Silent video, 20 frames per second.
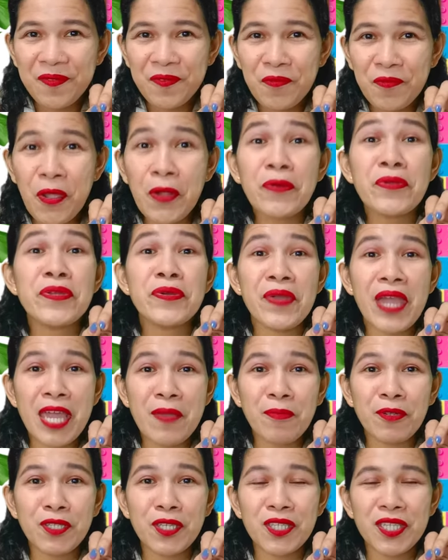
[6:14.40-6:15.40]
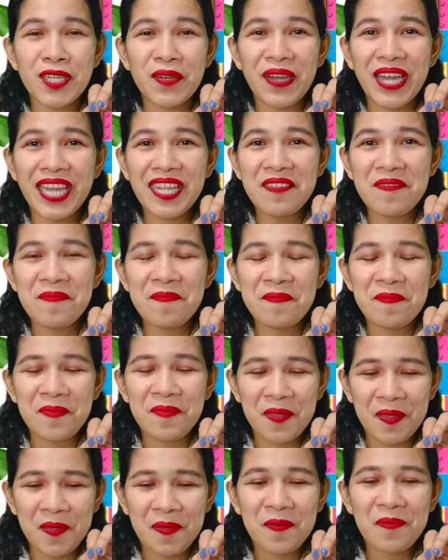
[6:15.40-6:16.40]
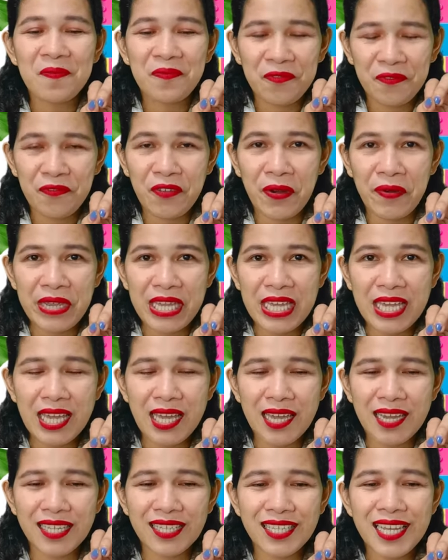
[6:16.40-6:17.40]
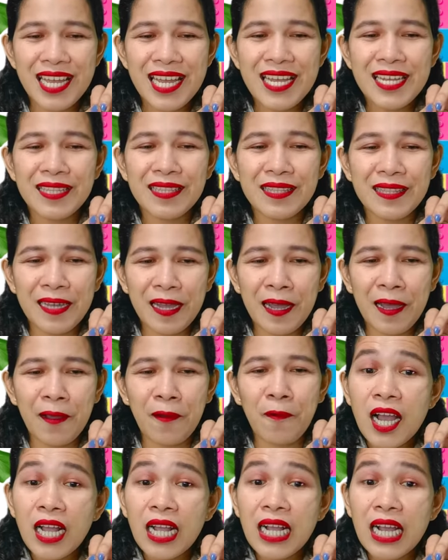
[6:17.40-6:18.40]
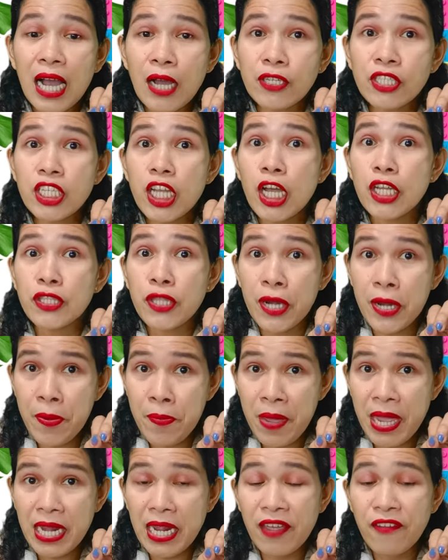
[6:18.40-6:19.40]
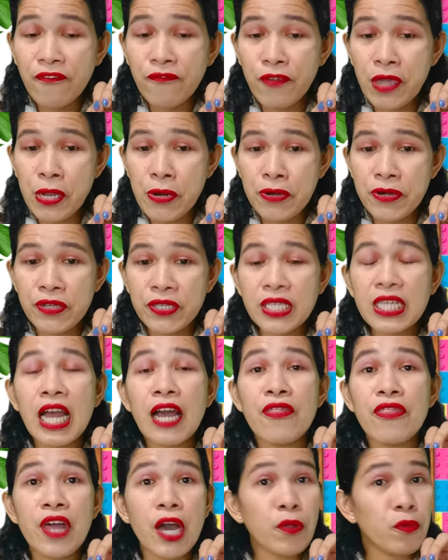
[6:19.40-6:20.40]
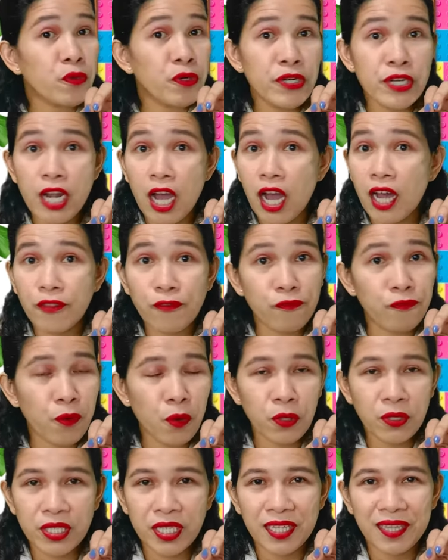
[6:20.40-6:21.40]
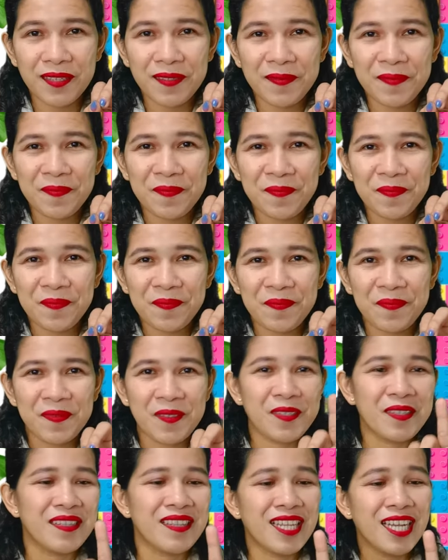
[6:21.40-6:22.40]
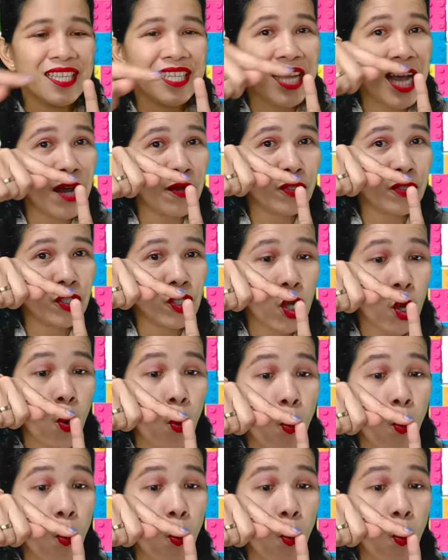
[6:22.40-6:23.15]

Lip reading: Were you able to do it? Very good. Now, count the remaining fingers that were not folded. Let's count.